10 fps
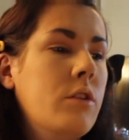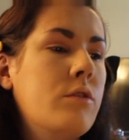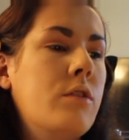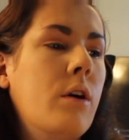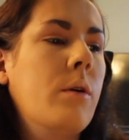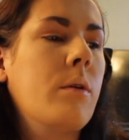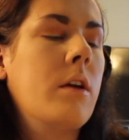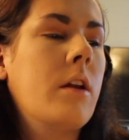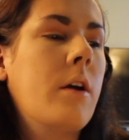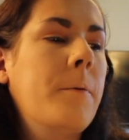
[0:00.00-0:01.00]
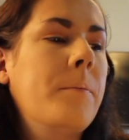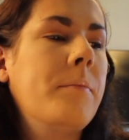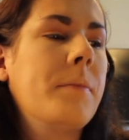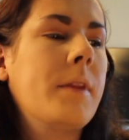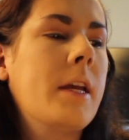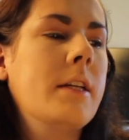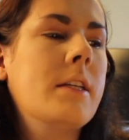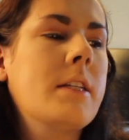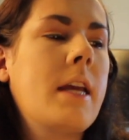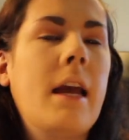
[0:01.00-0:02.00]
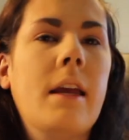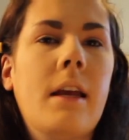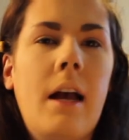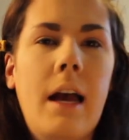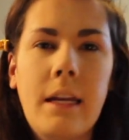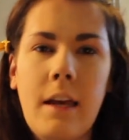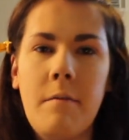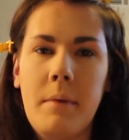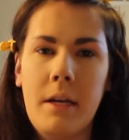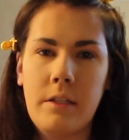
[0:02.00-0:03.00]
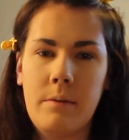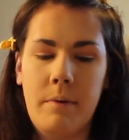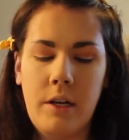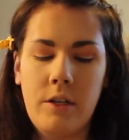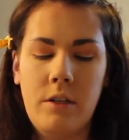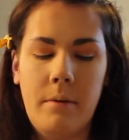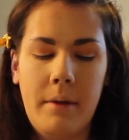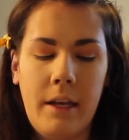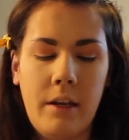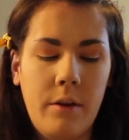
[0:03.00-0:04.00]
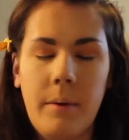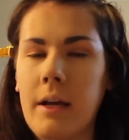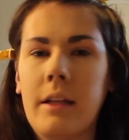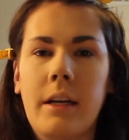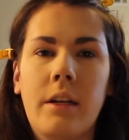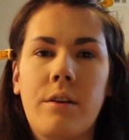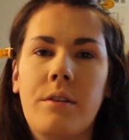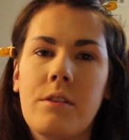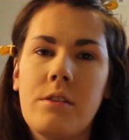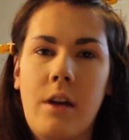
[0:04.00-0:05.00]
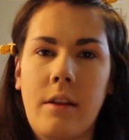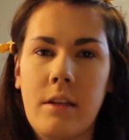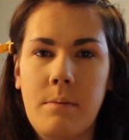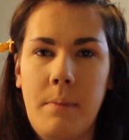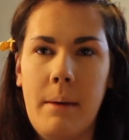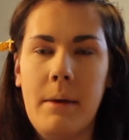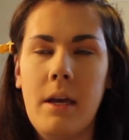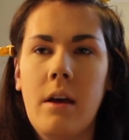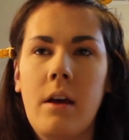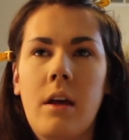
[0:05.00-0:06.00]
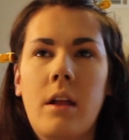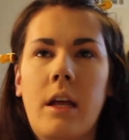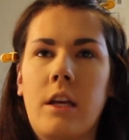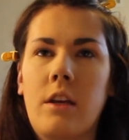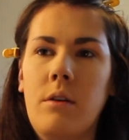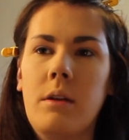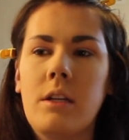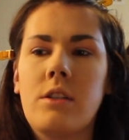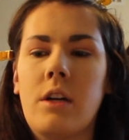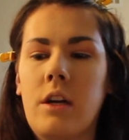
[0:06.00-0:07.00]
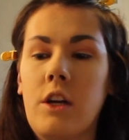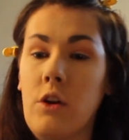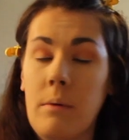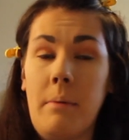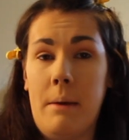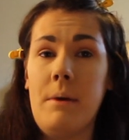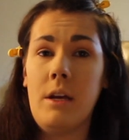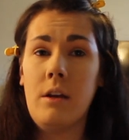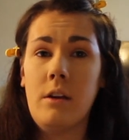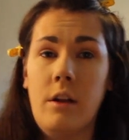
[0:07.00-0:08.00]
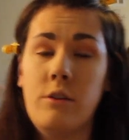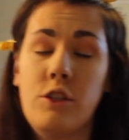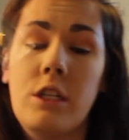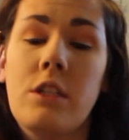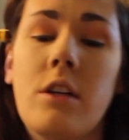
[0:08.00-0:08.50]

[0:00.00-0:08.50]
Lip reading: So, you know, it just kind of gave me inspiration to be like, you know what, Elena, you need to start this baby Like, you need to start your baby. You know, she